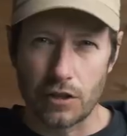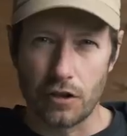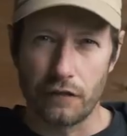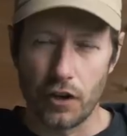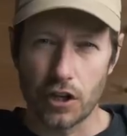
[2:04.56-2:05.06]

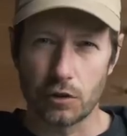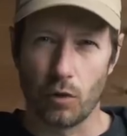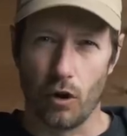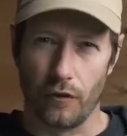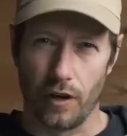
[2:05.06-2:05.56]
So the first
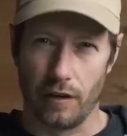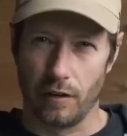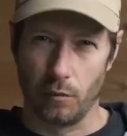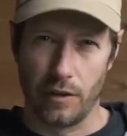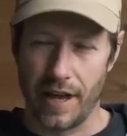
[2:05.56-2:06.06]

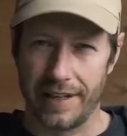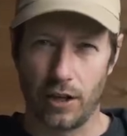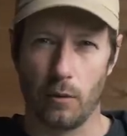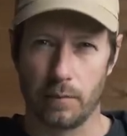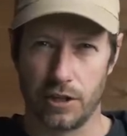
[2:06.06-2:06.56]
one with any
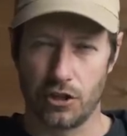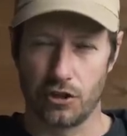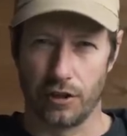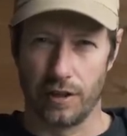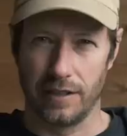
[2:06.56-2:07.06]

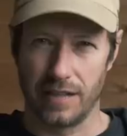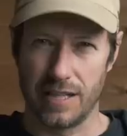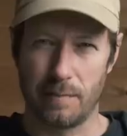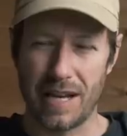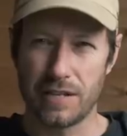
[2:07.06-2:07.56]
composition
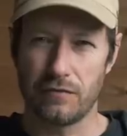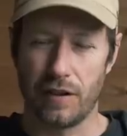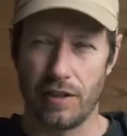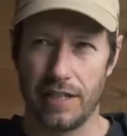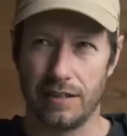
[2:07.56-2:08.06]
is, by its
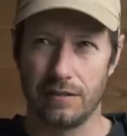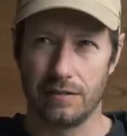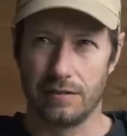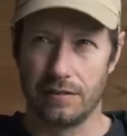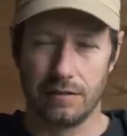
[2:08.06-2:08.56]
very
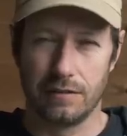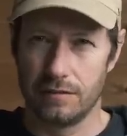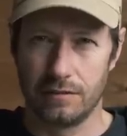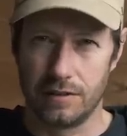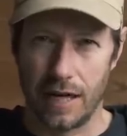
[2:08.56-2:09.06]

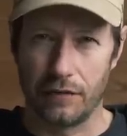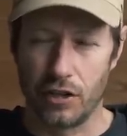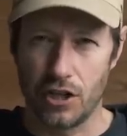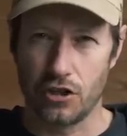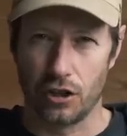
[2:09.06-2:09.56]

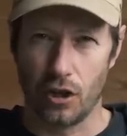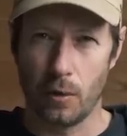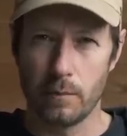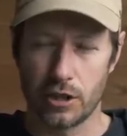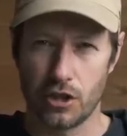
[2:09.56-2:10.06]
definition,
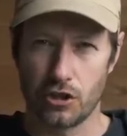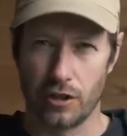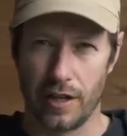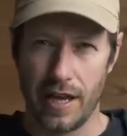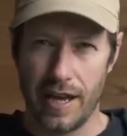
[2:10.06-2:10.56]

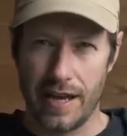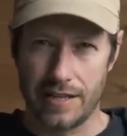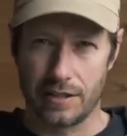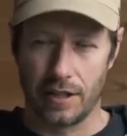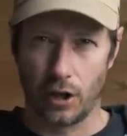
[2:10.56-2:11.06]
composition
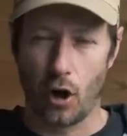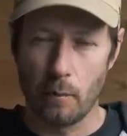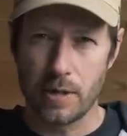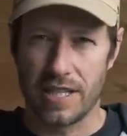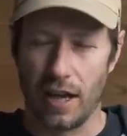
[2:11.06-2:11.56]
is the
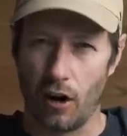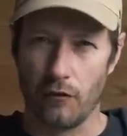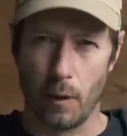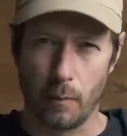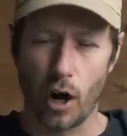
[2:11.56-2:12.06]
composite
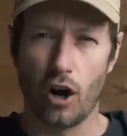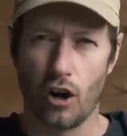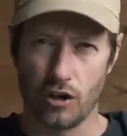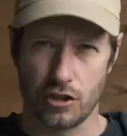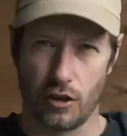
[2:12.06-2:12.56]
of the
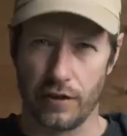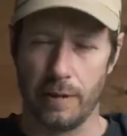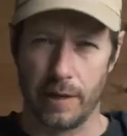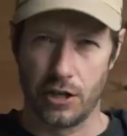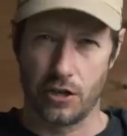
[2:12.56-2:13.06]
parts of
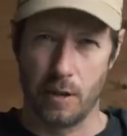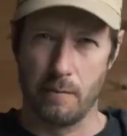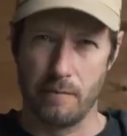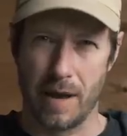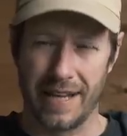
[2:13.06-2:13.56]
an image that
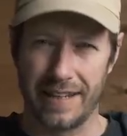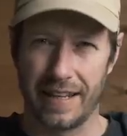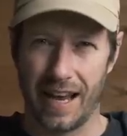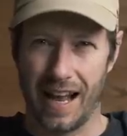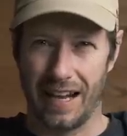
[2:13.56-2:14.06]

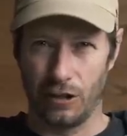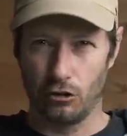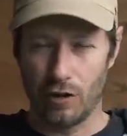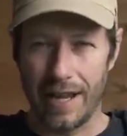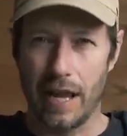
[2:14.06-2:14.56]
make a
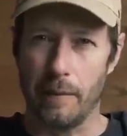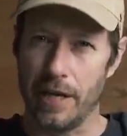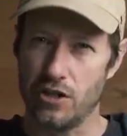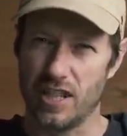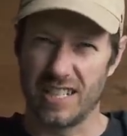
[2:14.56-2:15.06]
great
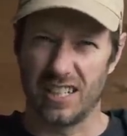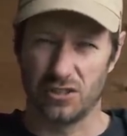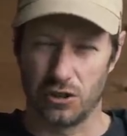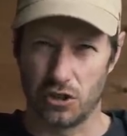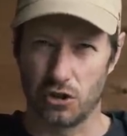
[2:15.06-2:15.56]
image that
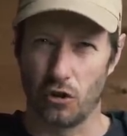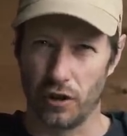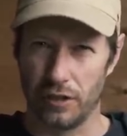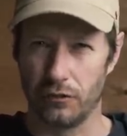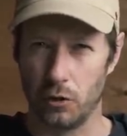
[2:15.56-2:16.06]
tells a
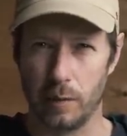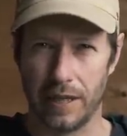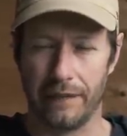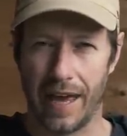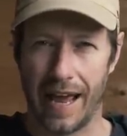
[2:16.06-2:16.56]
story of you
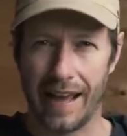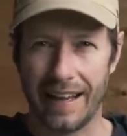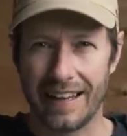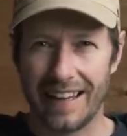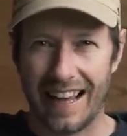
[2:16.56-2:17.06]
being there.
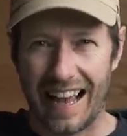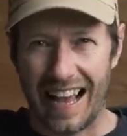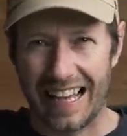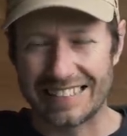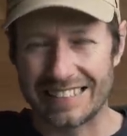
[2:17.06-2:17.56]

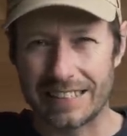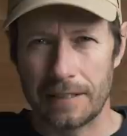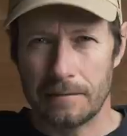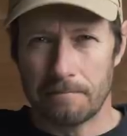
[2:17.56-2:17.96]
And